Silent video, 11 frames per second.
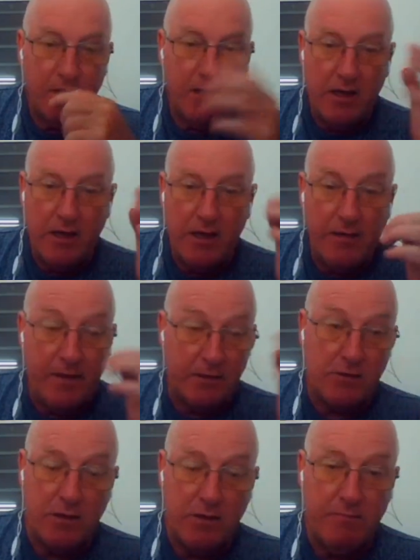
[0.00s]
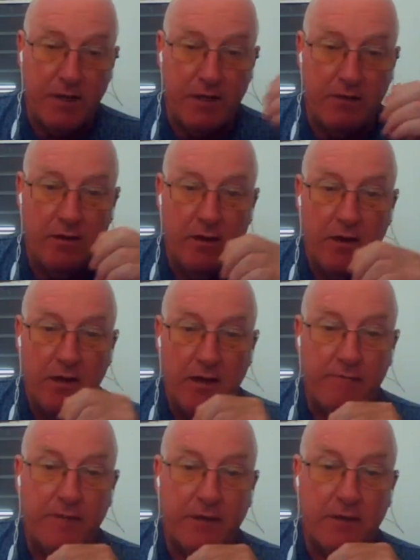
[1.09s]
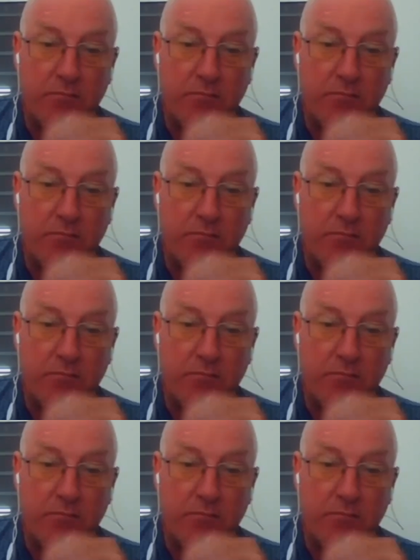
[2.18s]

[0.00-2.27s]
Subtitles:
and that's going to be affected